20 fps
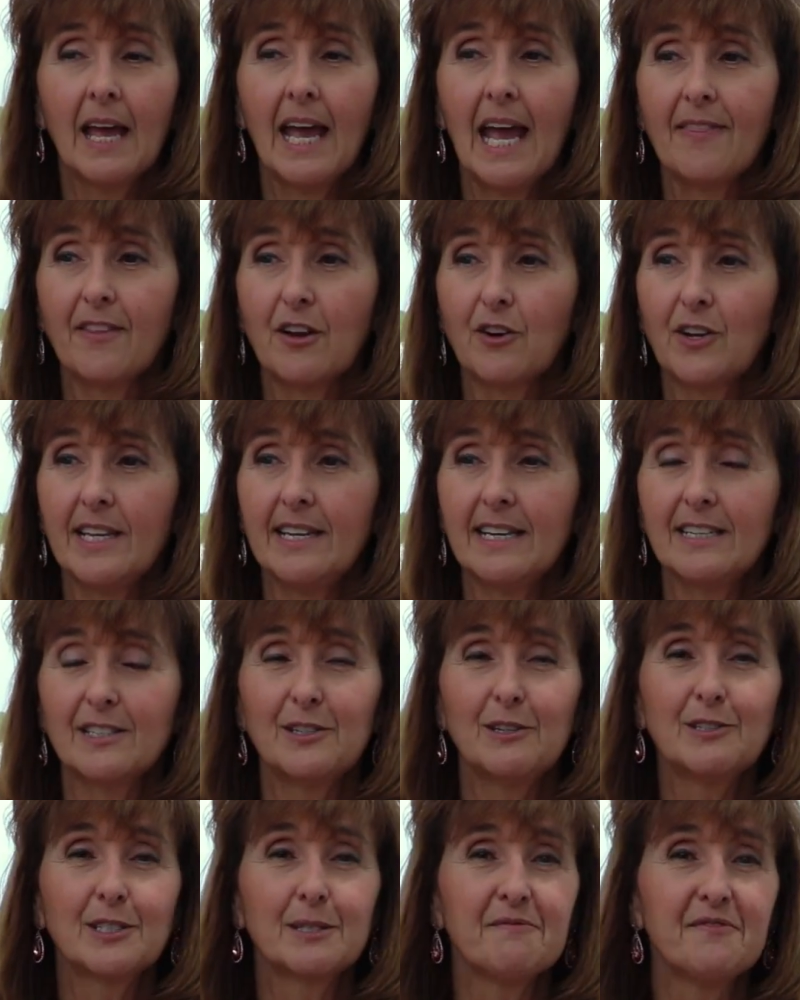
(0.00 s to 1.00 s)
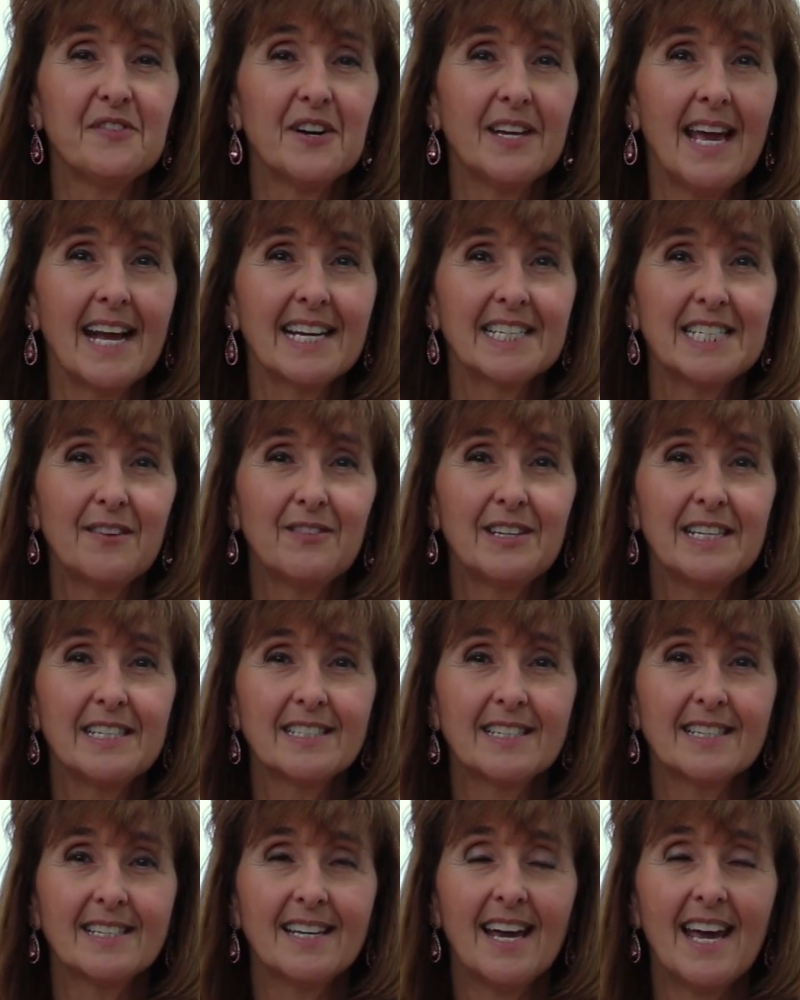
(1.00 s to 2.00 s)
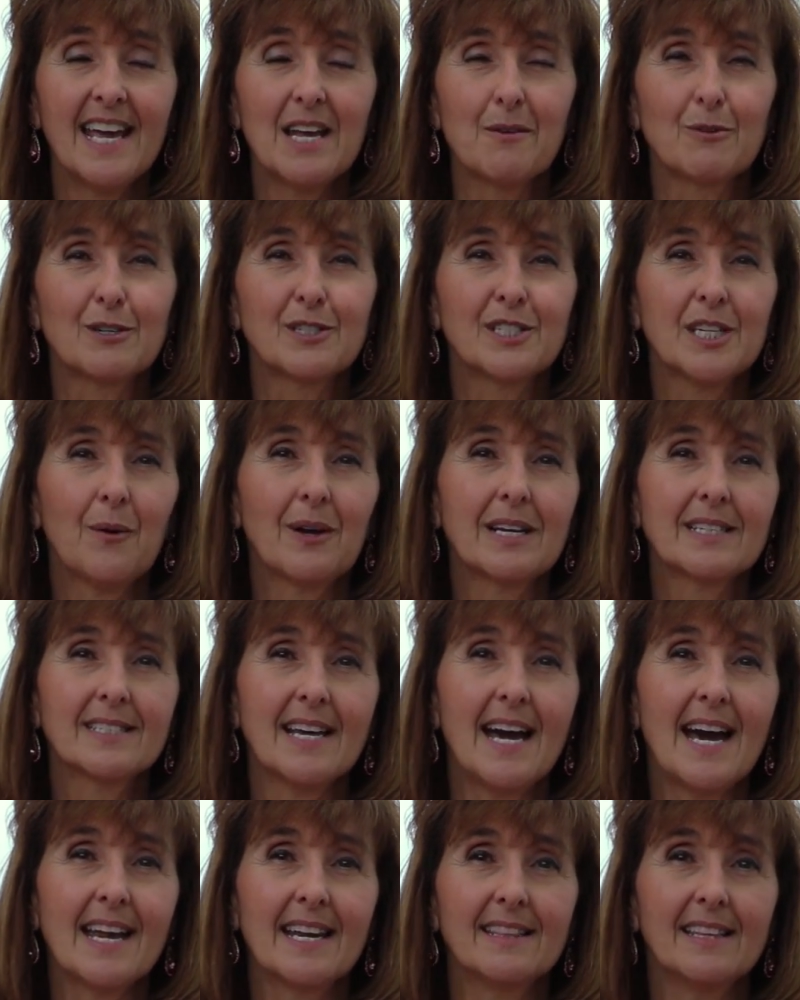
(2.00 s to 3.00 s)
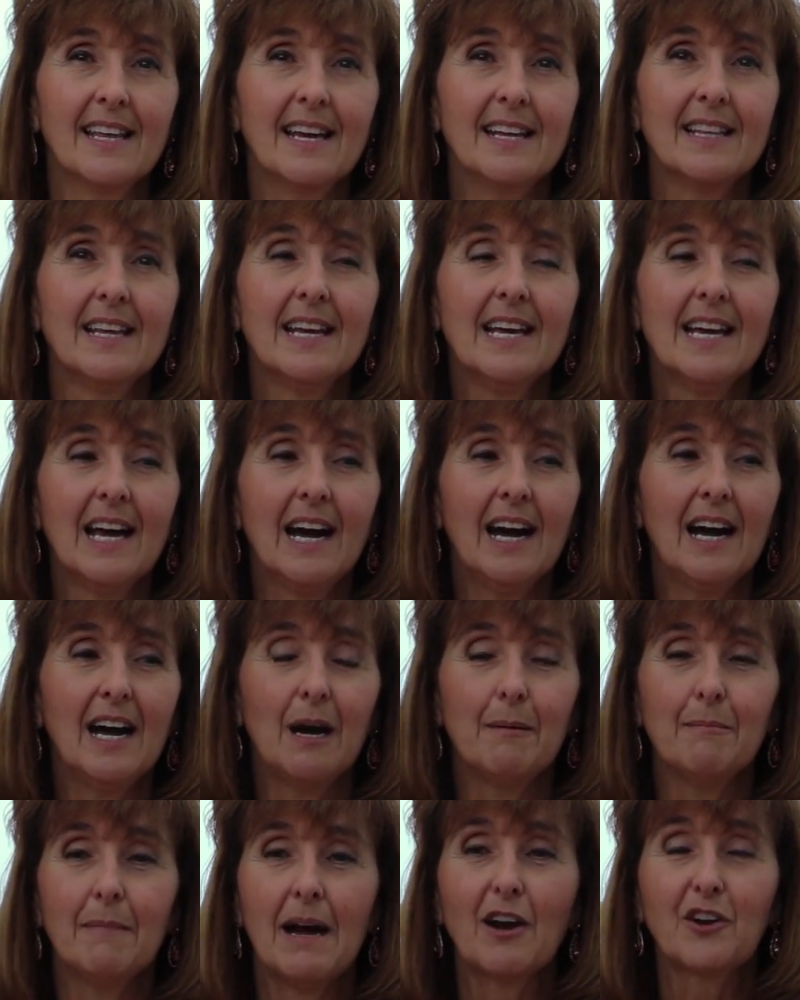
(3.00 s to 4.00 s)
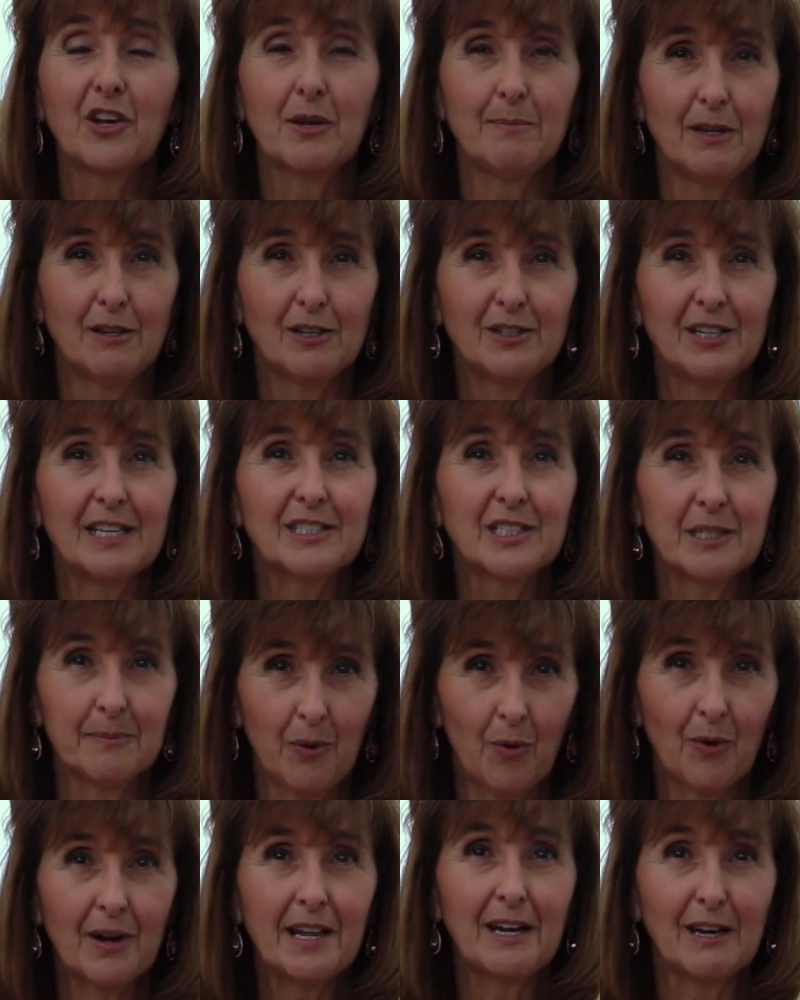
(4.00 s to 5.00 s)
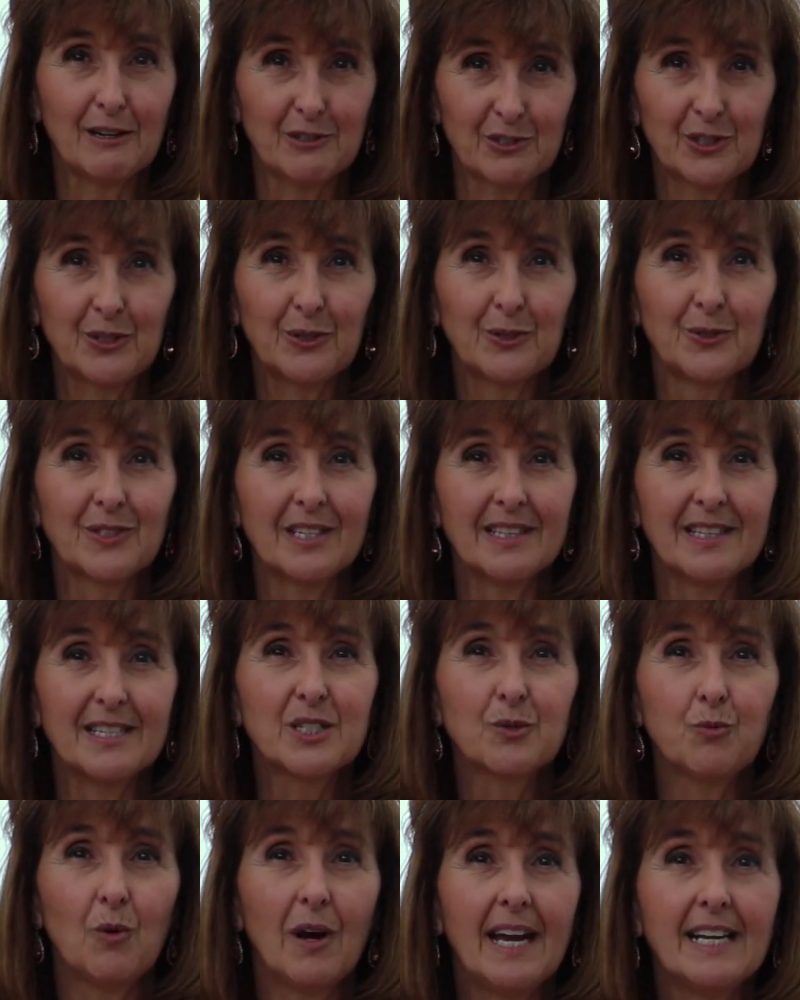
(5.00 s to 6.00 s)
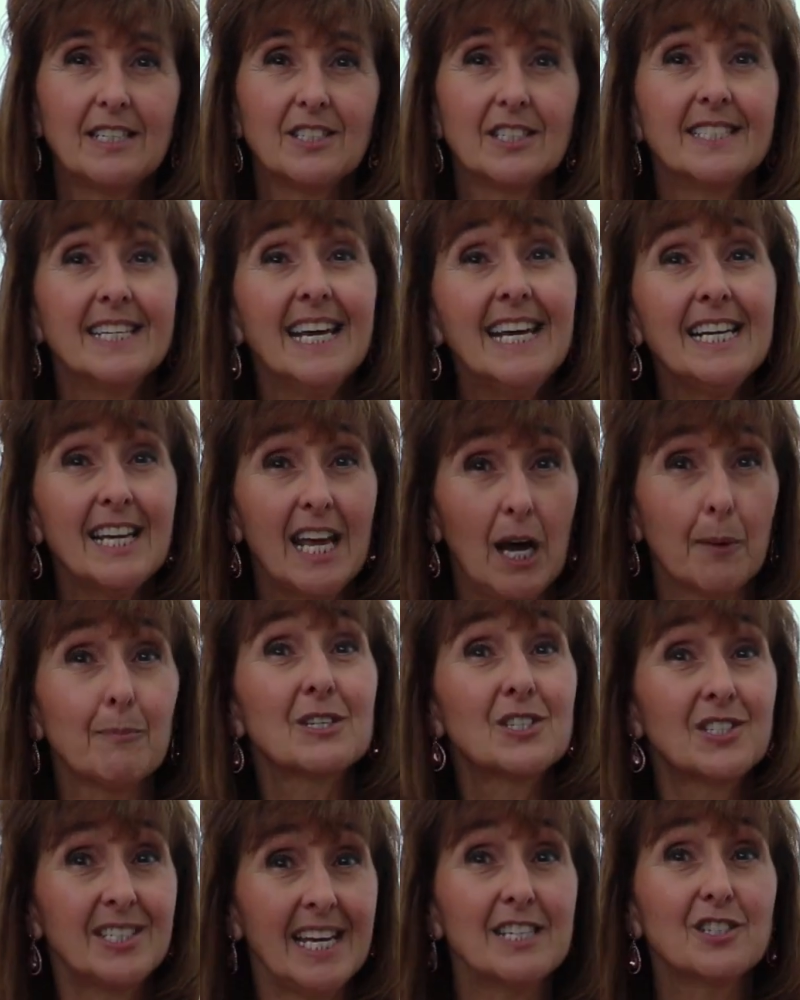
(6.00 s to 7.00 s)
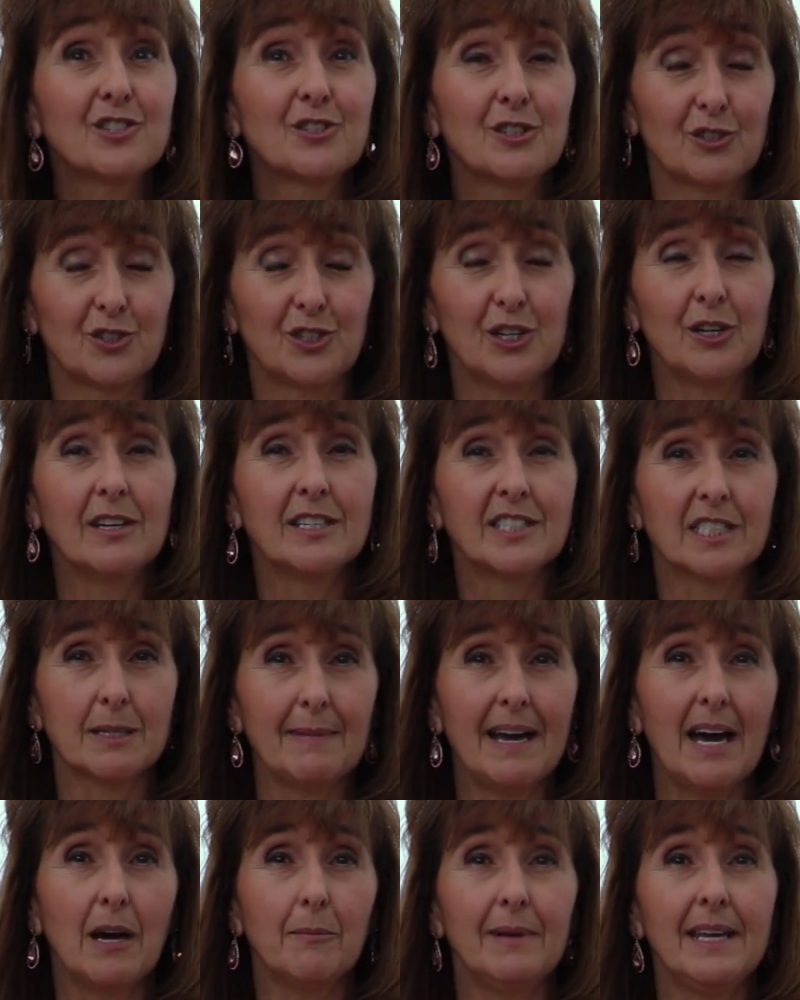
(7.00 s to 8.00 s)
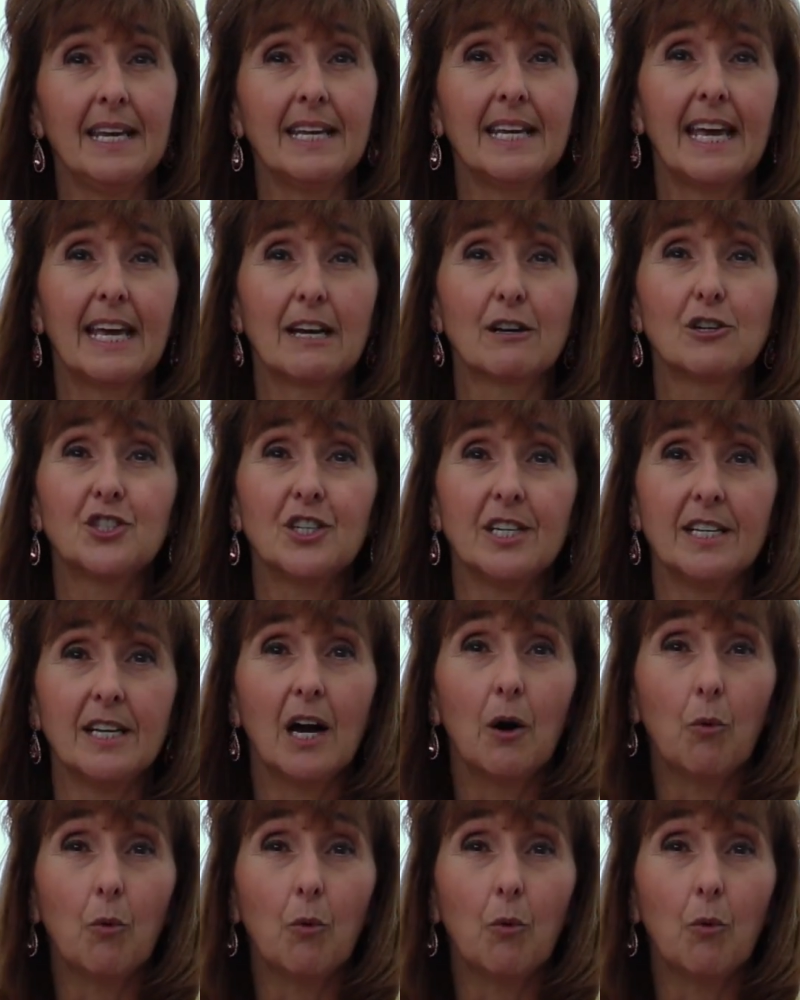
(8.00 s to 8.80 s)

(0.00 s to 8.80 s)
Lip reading: And they're getting to do some fun activities today, and we're so excited that our community is supporting our schools in this way to help us teach the students about being energy